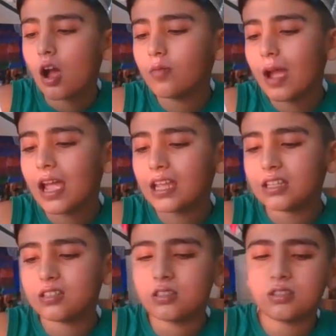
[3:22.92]

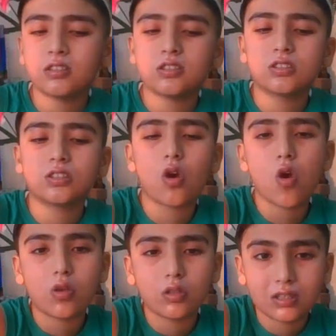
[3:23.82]
Alright,
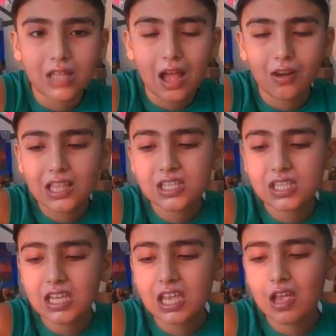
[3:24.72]
so now
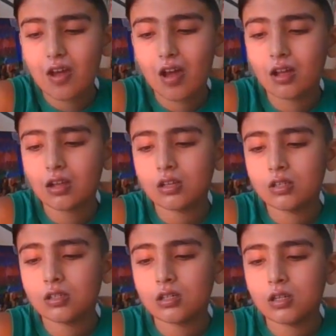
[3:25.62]
let's see
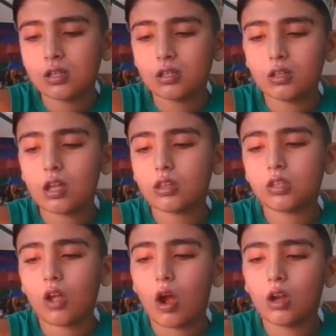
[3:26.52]

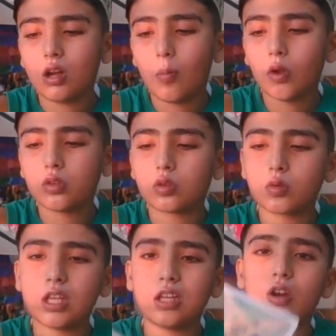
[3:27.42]
the card number
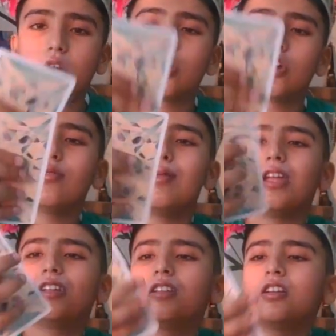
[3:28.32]
3,
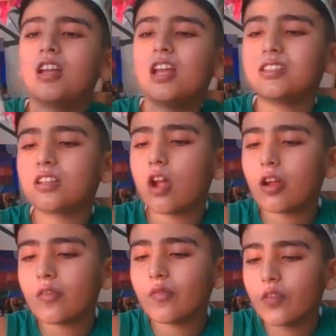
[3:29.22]
Hermit. It's a
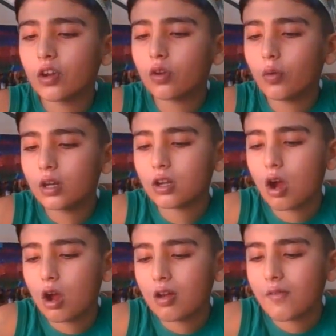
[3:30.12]
card of Virgo and a
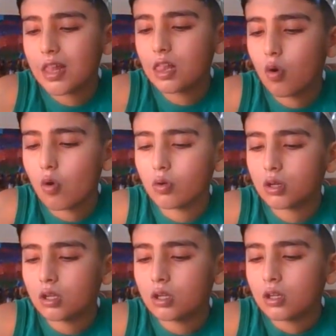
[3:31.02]
card of
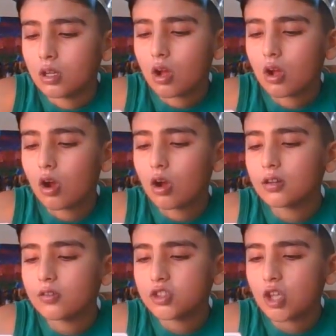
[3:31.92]
alone, a
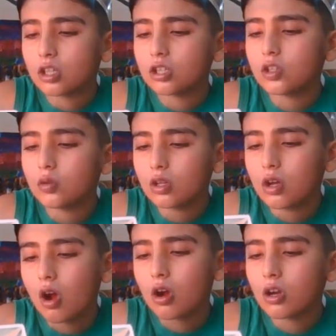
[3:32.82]
card of solitude,
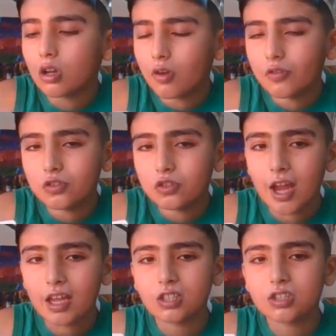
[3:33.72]
a card of
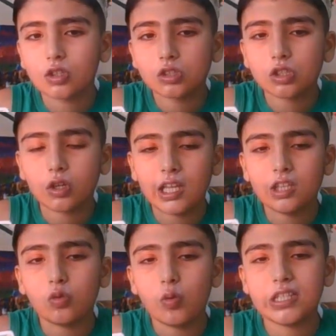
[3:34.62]
trying to search your
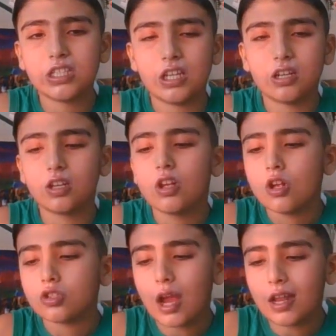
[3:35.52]
intuition,
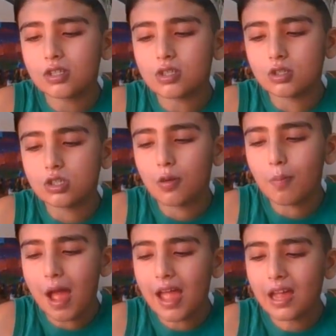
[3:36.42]
trying to search
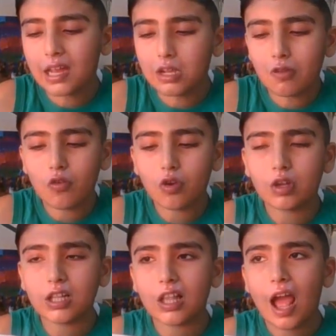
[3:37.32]
your mind
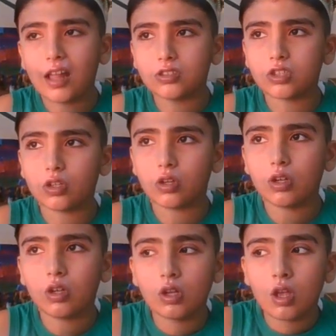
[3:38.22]
for an
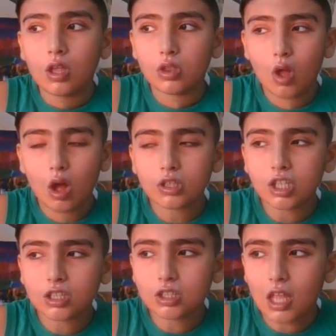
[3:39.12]
answer.
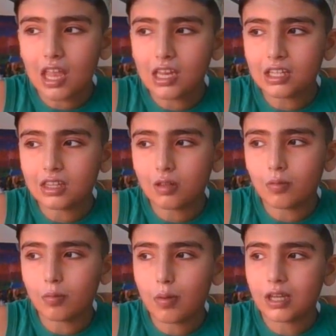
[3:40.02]
Not just
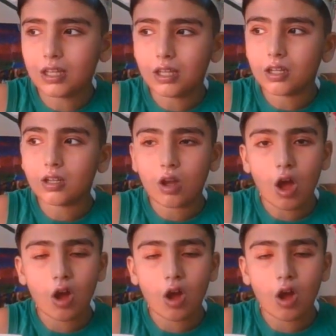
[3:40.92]
anybody.